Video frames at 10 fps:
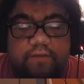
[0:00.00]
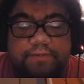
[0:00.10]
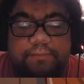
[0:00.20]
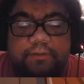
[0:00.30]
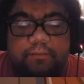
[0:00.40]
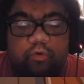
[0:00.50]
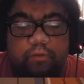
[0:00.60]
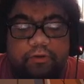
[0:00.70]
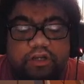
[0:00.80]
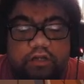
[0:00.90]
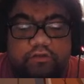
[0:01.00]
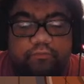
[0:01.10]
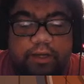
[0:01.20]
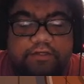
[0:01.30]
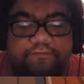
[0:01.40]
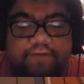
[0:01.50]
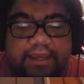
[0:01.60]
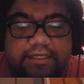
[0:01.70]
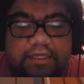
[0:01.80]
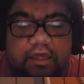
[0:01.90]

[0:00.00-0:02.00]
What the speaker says: people a more productive way to fight,